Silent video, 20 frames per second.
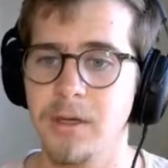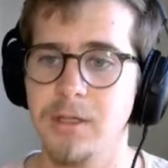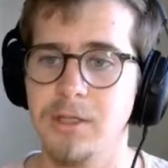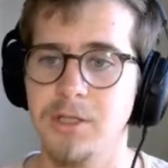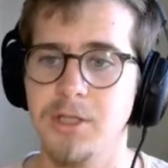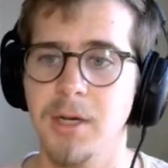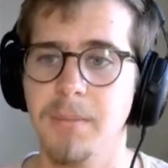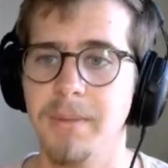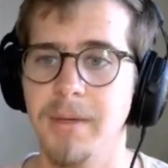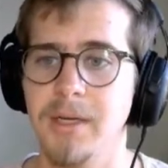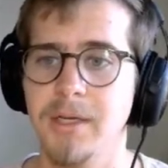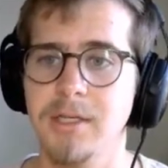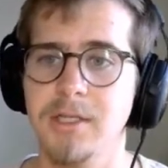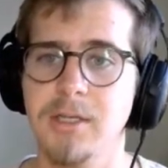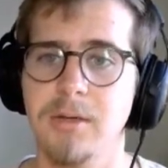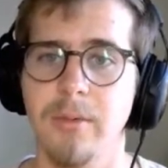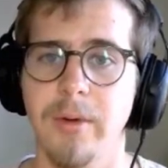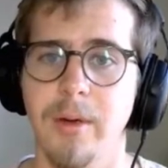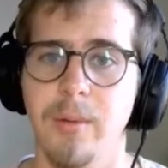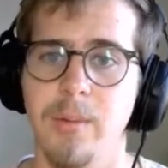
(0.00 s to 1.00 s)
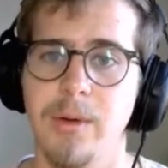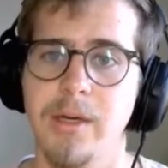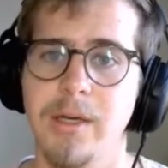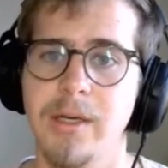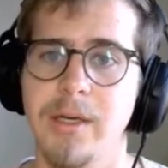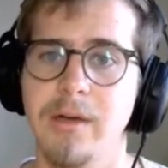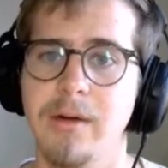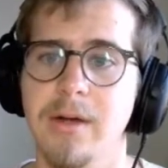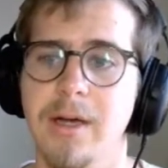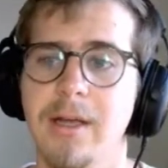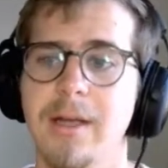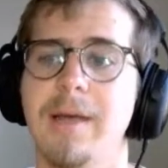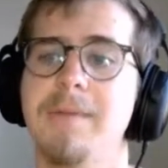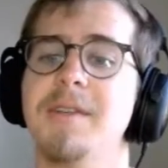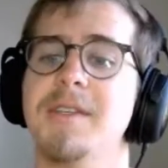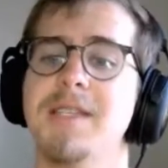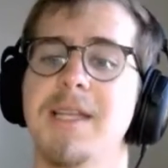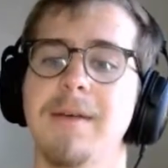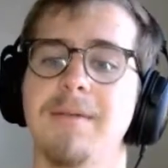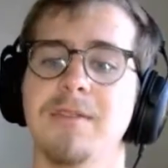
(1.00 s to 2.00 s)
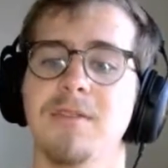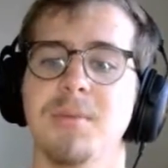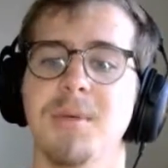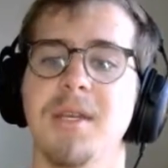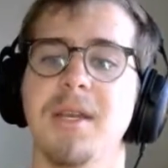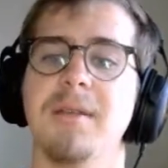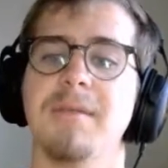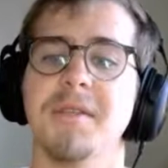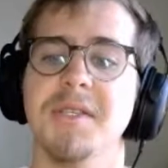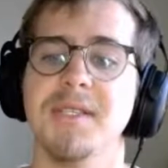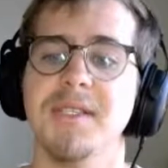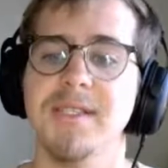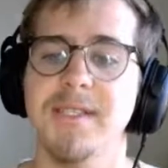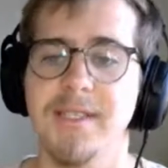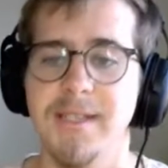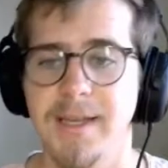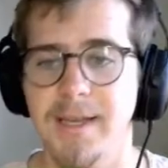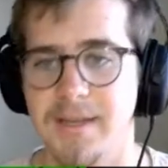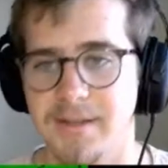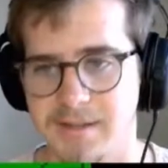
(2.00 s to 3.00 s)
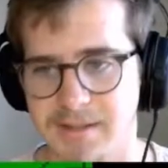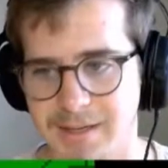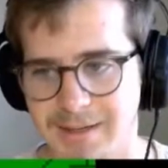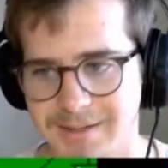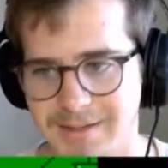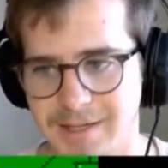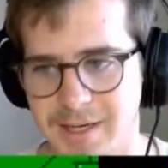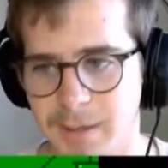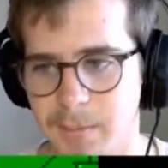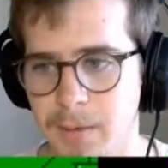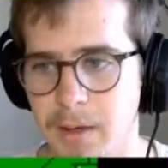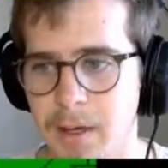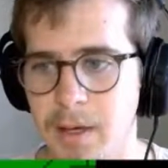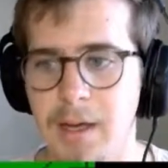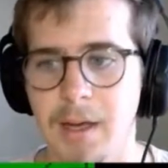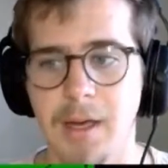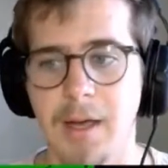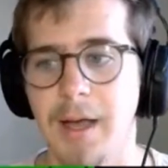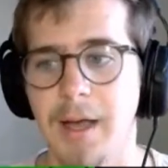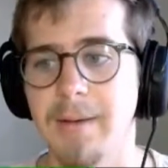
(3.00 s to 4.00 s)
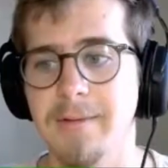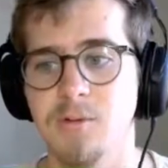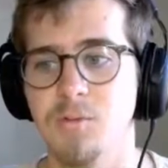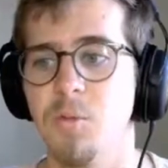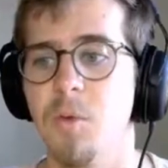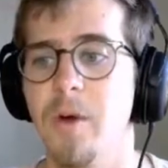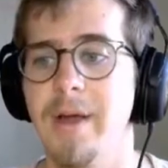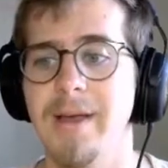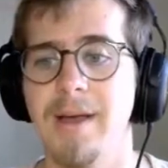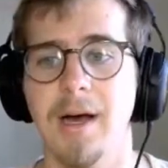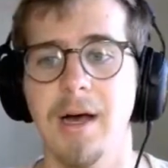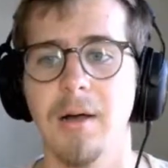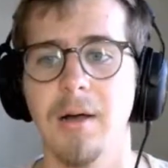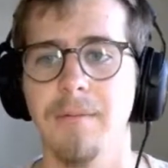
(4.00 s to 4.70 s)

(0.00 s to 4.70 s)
Jumping into it. We're here at level 7, so we did level 6 last time. I was way off.